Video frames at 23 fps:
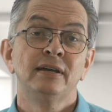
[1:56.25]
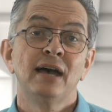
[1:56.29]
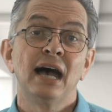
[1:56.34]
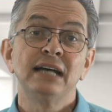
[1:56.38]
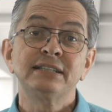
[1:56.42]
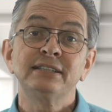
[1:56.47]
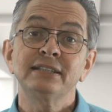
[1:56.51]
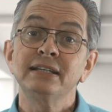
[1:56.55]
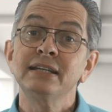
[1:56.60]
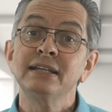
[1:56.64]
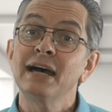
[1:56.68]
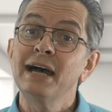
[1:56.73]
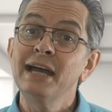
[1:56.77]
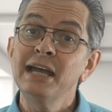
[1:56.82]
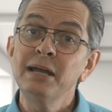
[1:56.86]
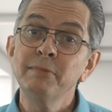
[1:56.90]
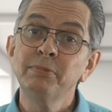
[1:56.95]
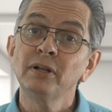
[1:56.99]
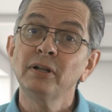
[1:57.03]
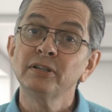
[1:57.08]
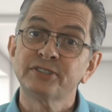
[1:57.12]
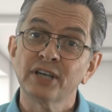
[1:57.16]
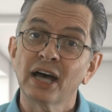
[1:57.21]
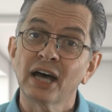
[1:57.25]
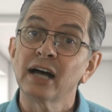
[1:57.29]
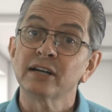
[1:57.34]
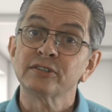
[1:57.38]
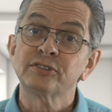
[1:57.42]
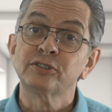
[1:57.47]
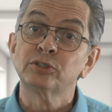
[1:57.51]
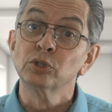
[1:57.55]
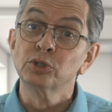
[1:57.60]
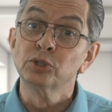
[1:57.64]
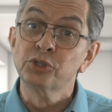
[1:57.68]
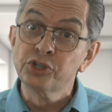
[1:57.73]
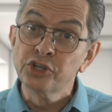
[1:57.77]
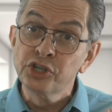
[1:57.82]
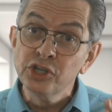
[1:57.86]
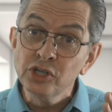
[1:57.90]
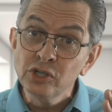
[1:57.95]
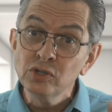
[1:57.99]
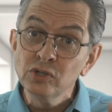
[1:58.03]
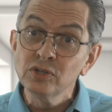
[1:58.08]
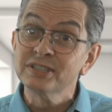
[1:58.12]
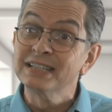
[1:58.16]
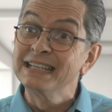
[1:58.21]
as it enables us to
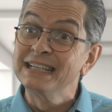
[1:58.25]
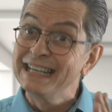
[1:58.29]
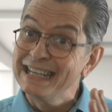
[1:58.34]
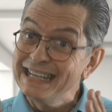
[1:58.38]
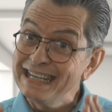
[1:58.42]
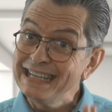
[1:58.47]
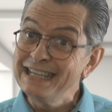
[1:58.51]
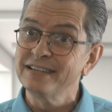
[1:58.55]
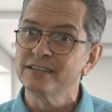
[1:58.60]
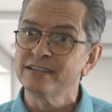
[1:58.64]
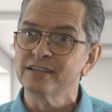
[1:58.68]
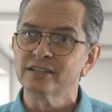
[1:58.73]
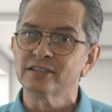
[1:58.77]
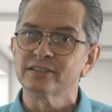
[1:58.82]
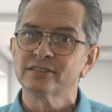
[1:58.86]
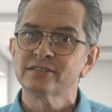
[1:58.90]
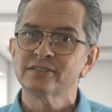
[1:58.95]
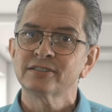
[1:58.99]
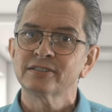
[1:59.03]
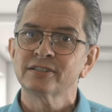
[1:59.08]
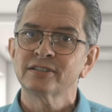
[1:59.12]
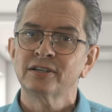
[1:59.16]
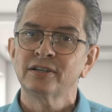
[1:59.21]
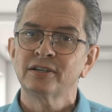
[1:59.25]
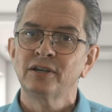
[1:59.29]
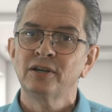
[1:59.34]
choose leaders